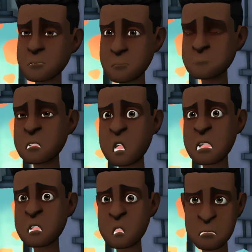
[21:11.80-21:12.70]
Uh,
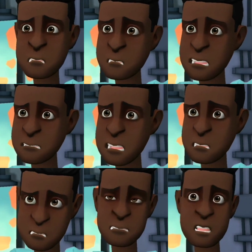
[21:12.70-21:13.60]
hello? Who
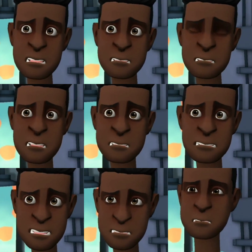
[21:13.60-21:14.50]
was this? What's going